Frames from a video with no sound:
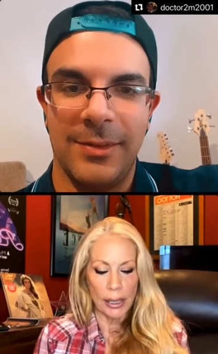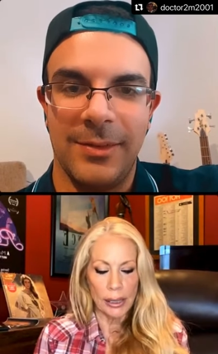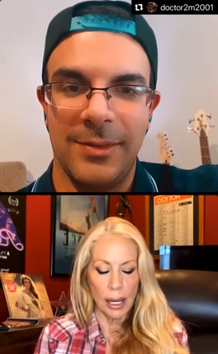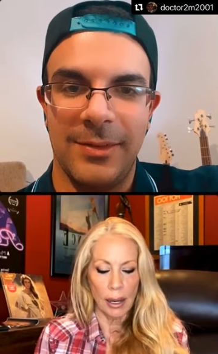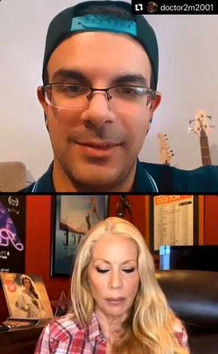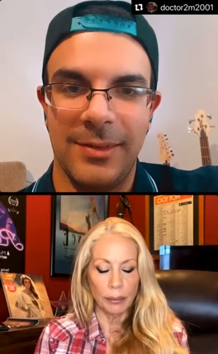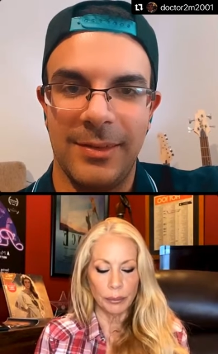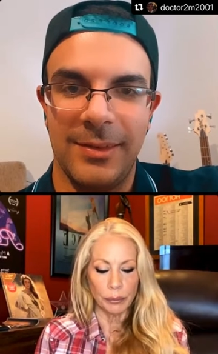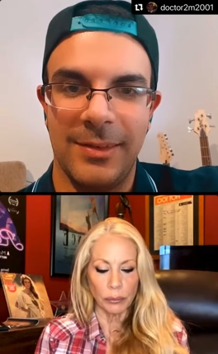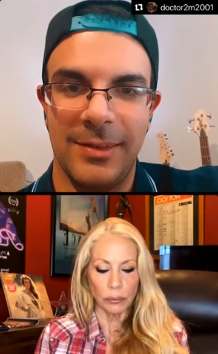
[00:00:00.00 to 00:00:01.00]
Speaker 1: um,
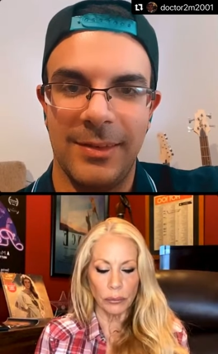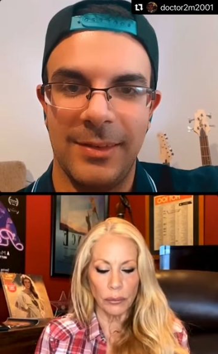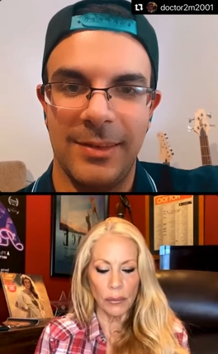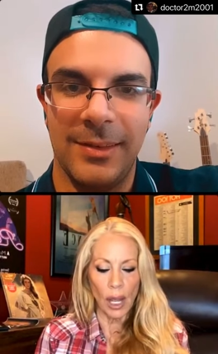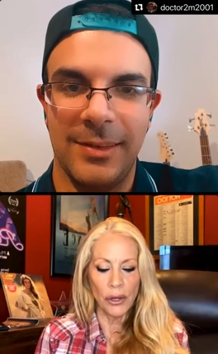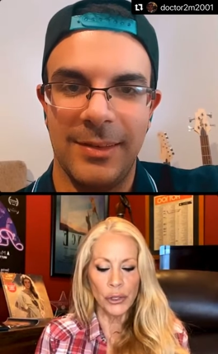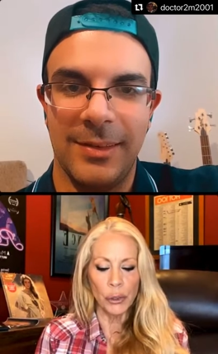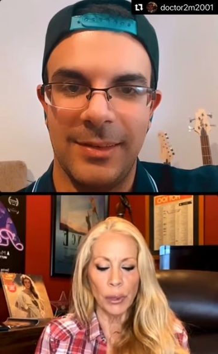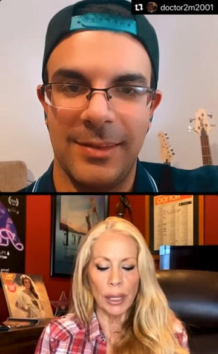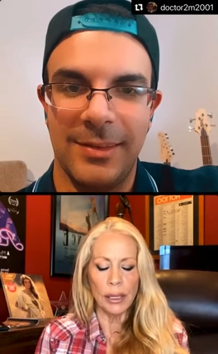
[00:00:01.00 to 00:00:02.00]
a
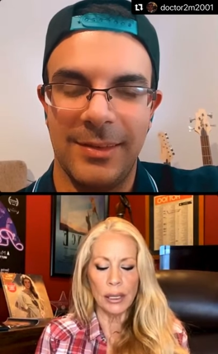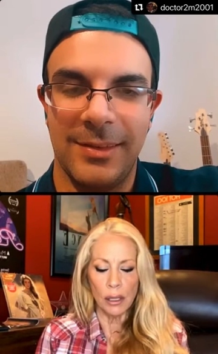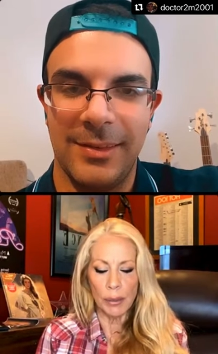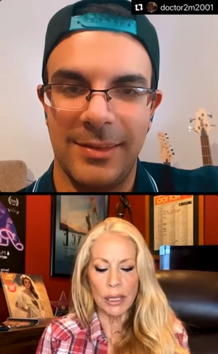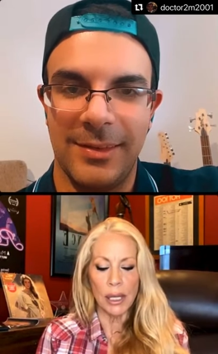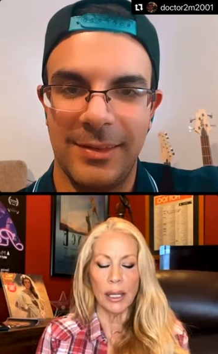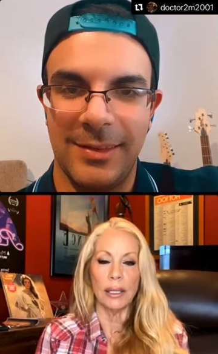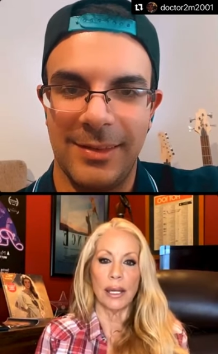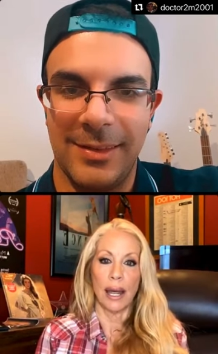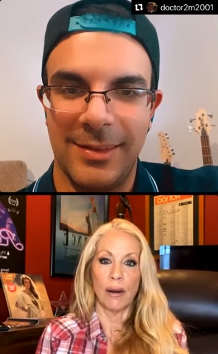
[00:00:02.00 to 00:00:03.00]
degree in cinema studies
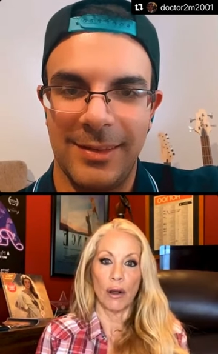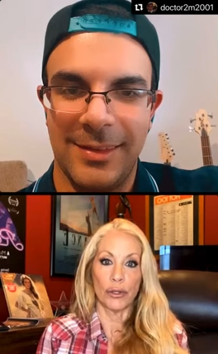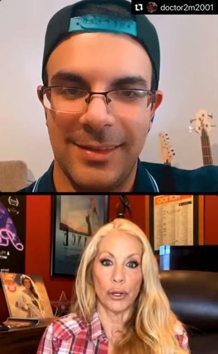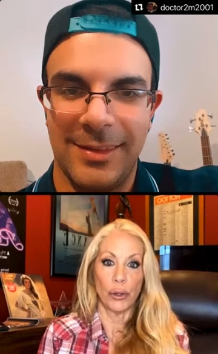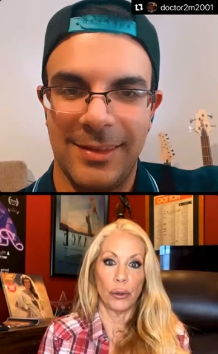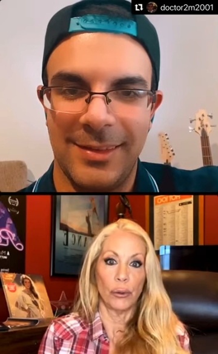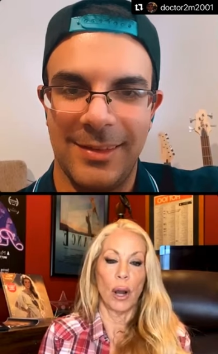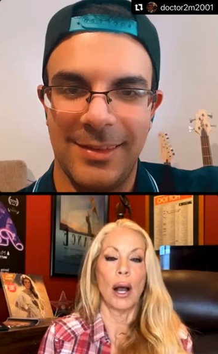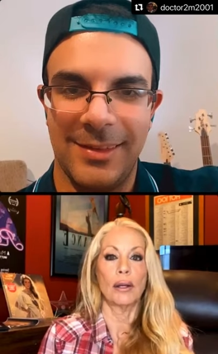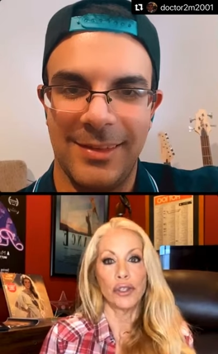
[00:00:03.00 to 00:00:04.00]
and also
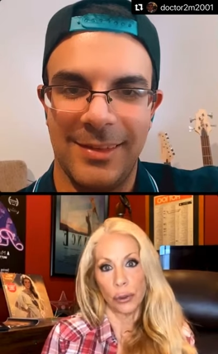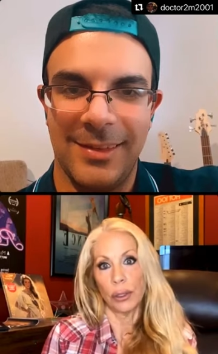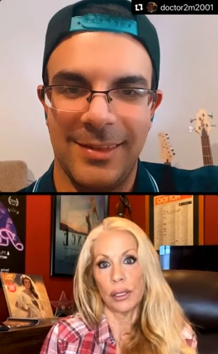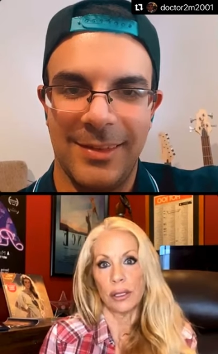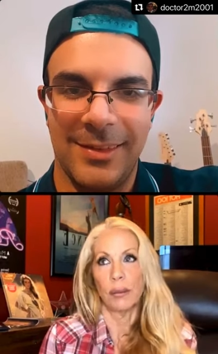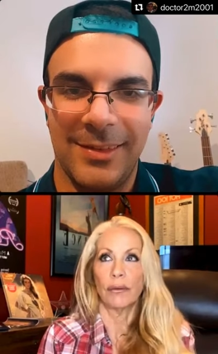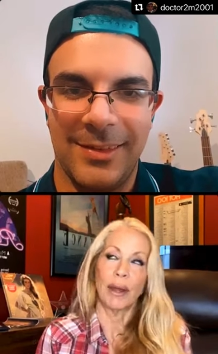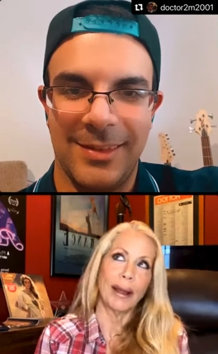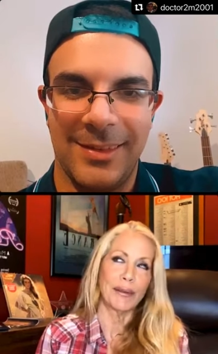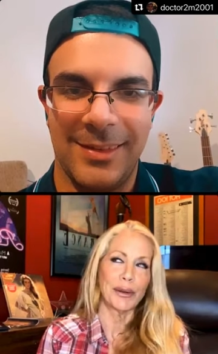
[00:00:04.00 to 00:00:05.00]
uh, journalism
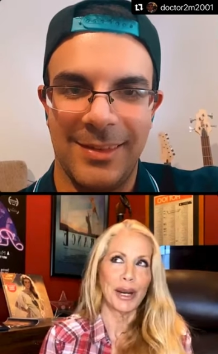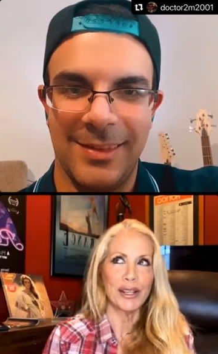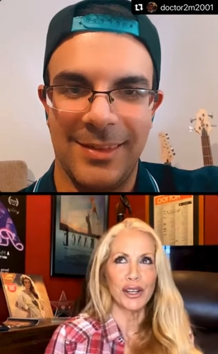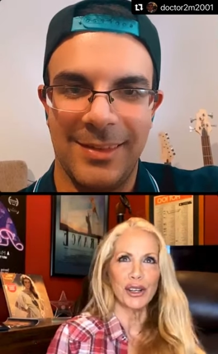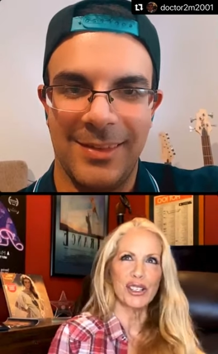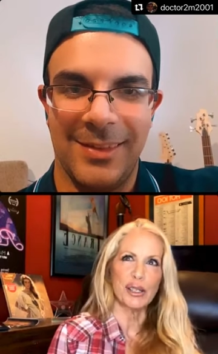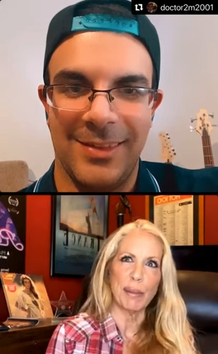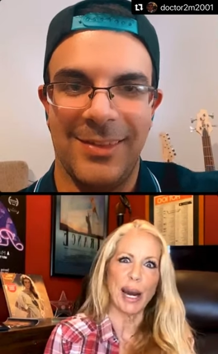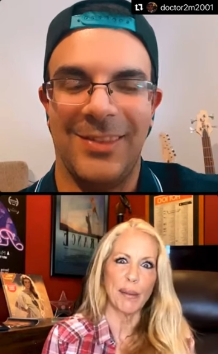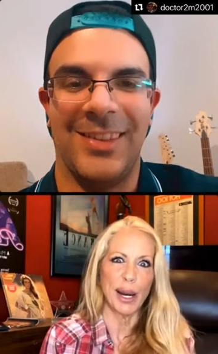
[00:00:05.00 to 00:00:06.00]
have it right. gonna
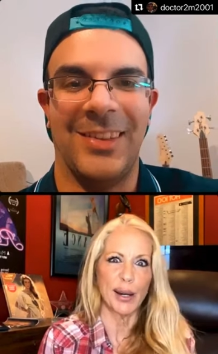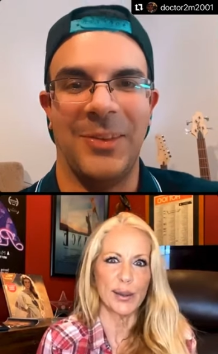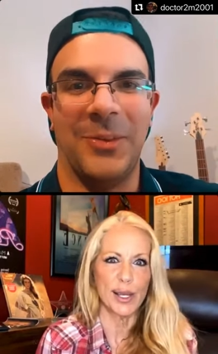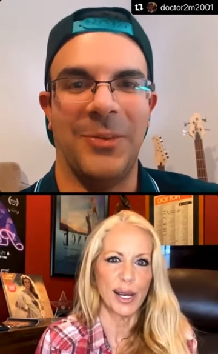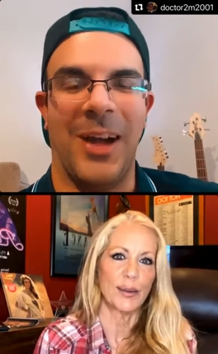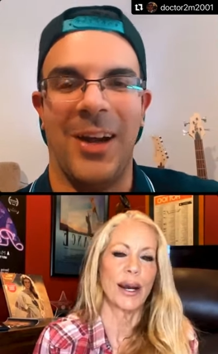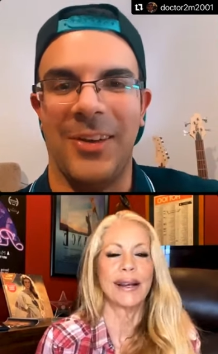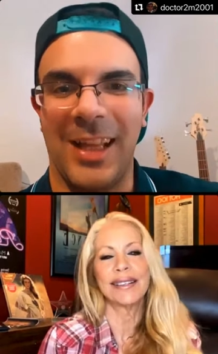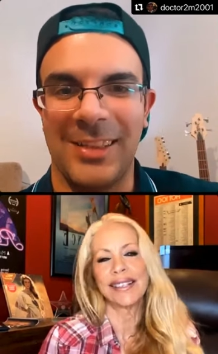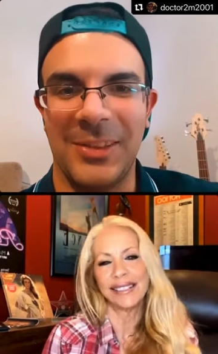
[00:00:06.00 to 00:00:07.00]
smack me. I
Speaker 2: don't say. Wow,
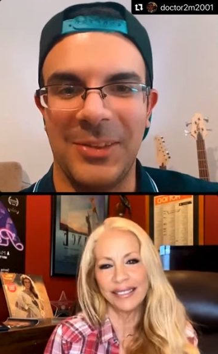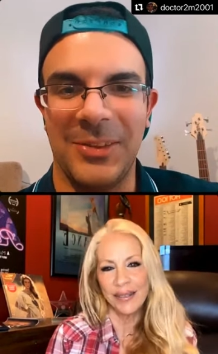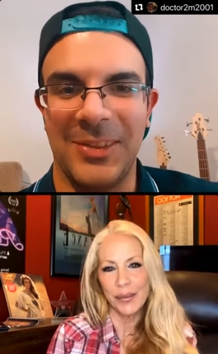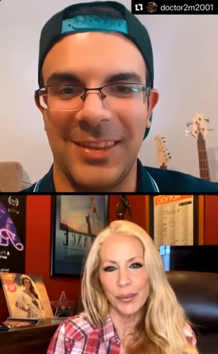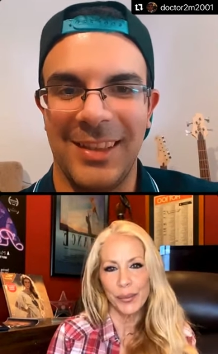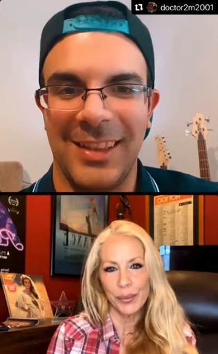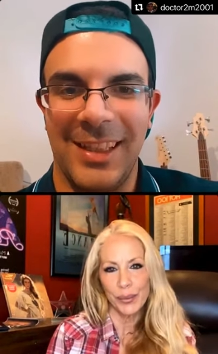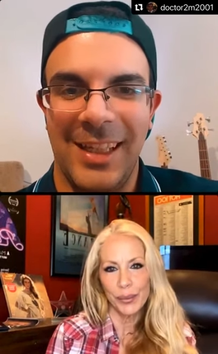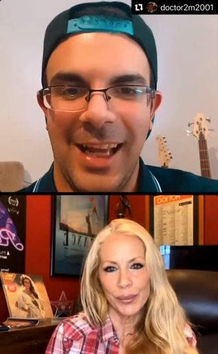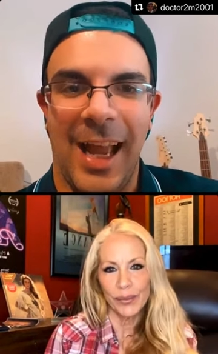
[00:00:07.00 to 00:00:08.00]
that's cool.
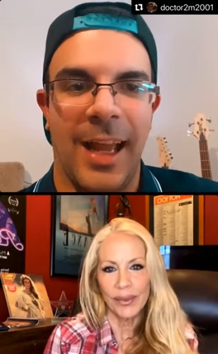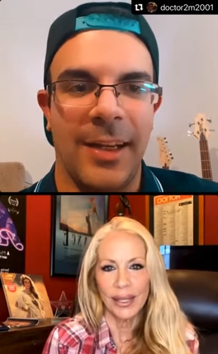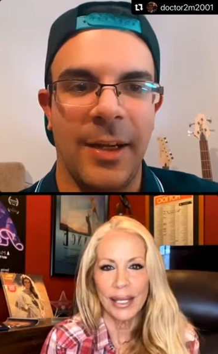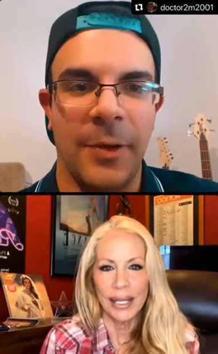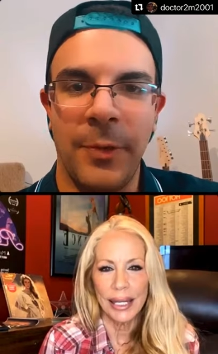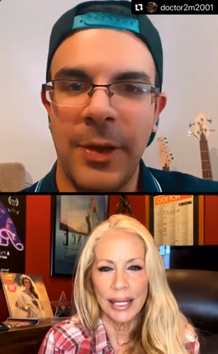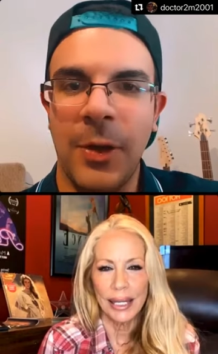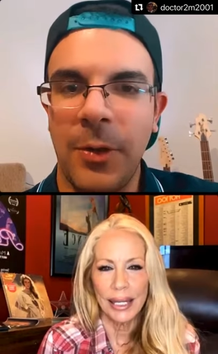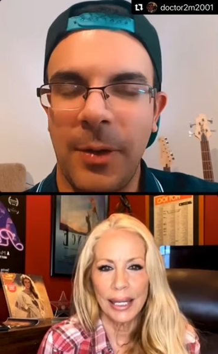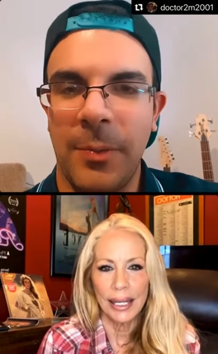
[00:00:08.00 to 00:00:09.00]
And uh, we
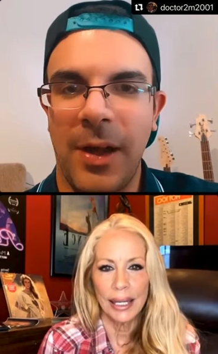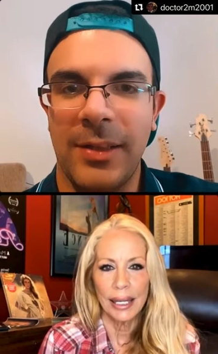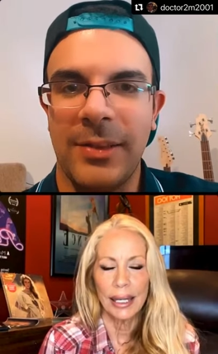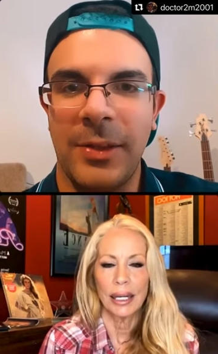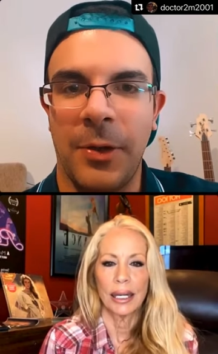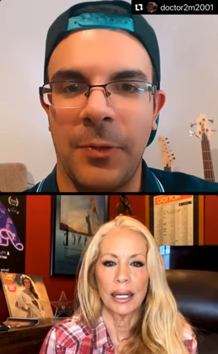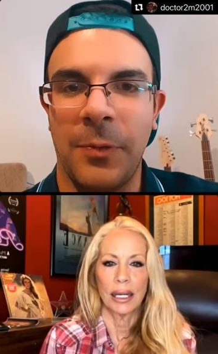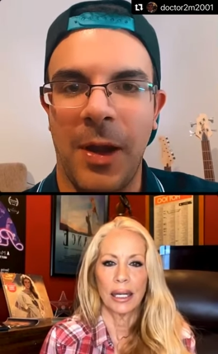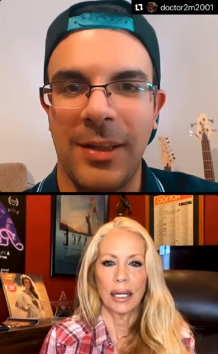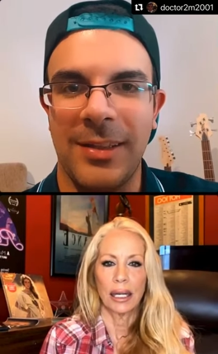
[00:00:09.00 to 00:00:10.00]
know about your
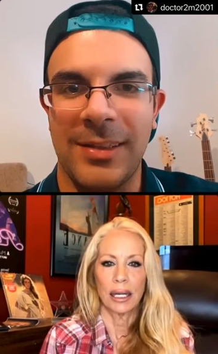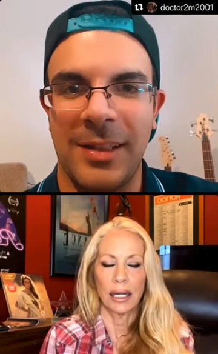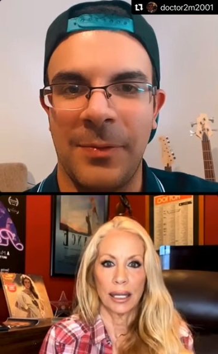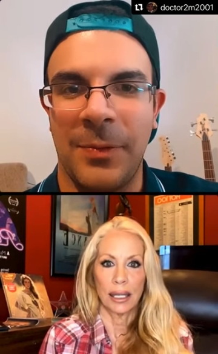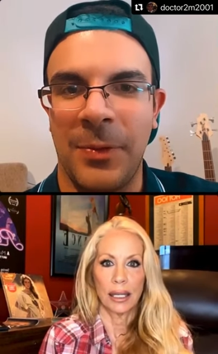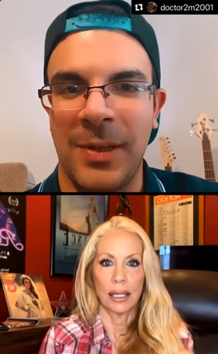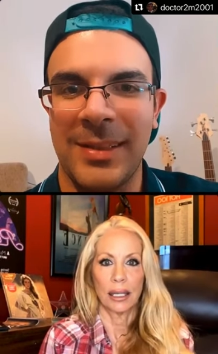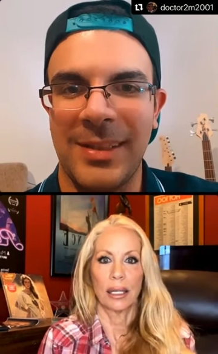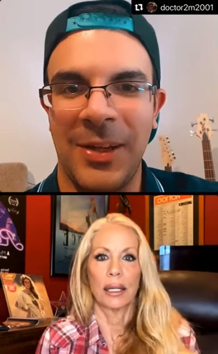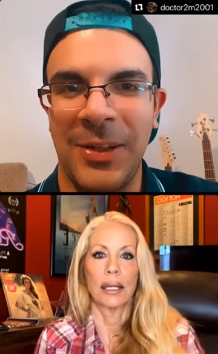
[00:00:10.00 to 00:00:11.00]
father's influence
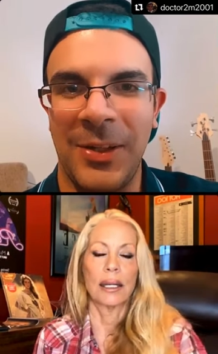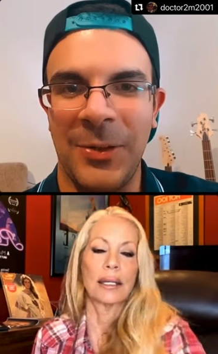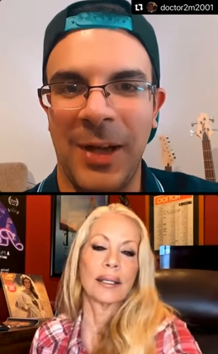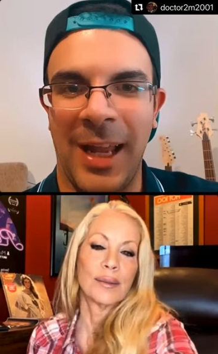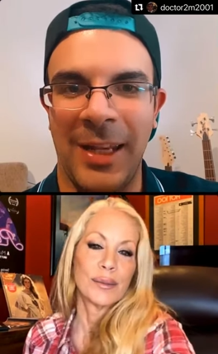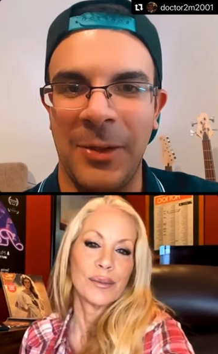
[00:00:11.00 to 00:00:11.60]
on you, and you